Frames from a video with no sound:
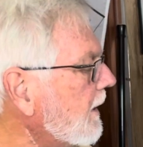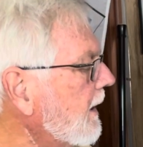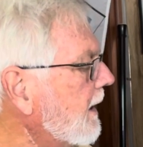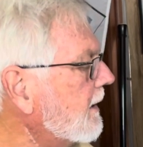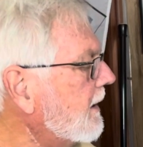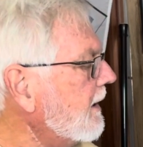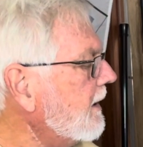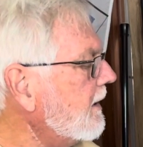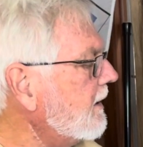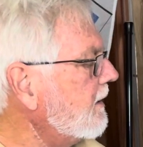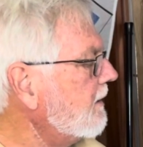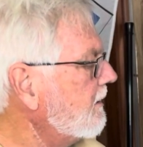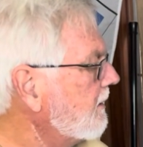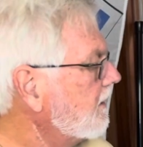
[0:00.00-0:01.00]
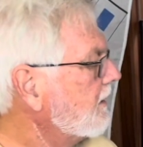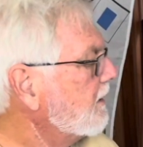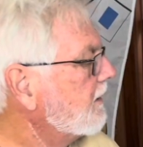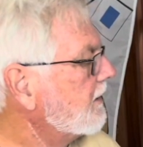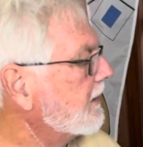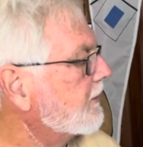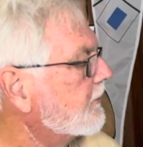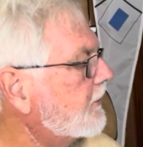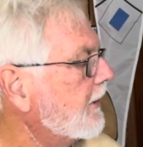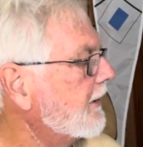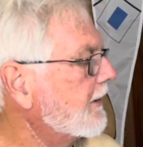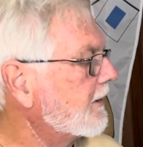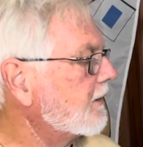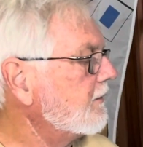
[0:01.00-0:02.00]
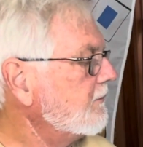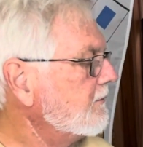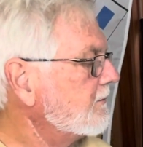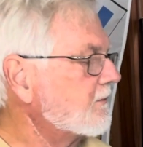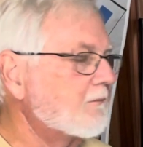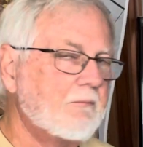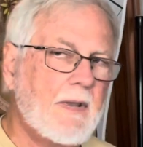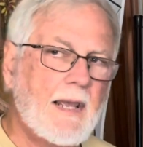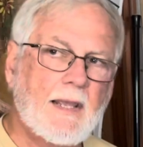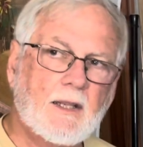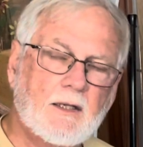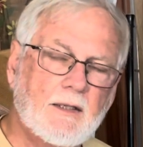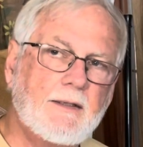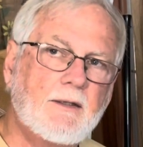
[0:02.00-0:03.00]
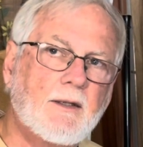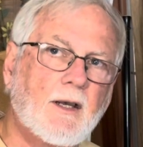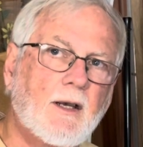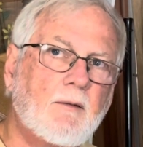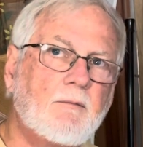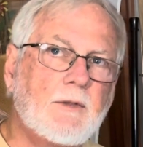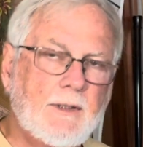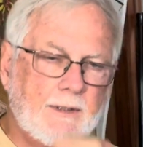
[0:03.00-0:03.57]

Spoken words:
at getting the interior back cleaned up.